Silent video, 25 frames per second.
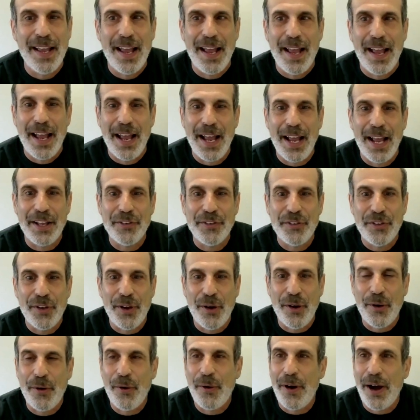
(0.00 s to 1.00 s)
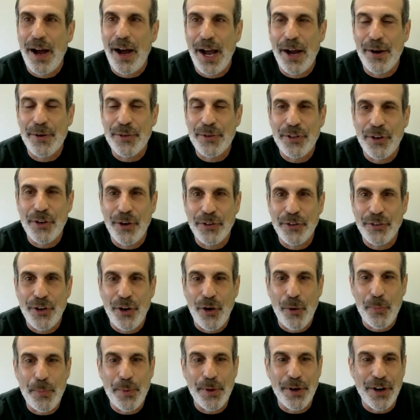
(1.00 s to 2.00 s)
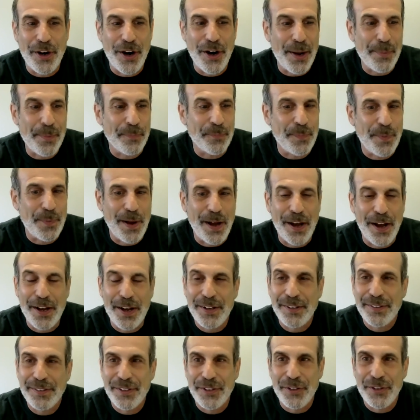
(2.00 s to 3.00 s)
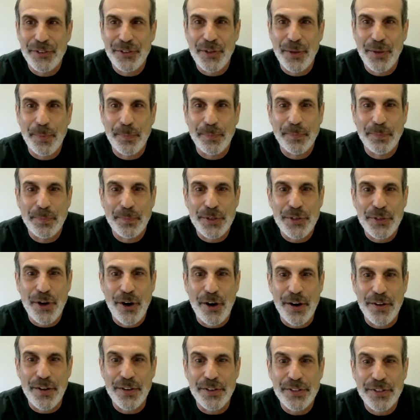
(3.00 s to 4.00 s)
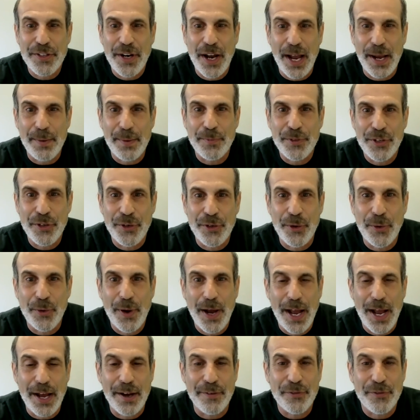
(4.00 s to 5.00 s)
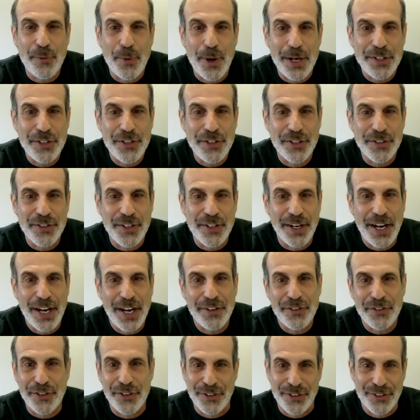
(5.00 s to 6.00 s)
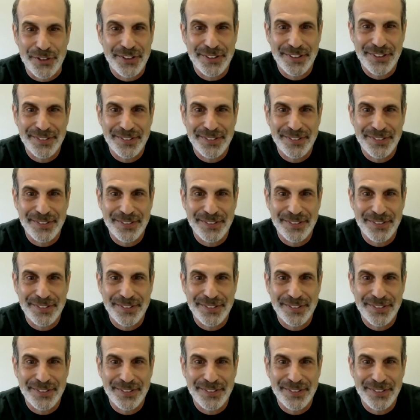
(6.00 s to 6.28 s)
And so I was going to open it up, use the majority of this time to have questions and answers.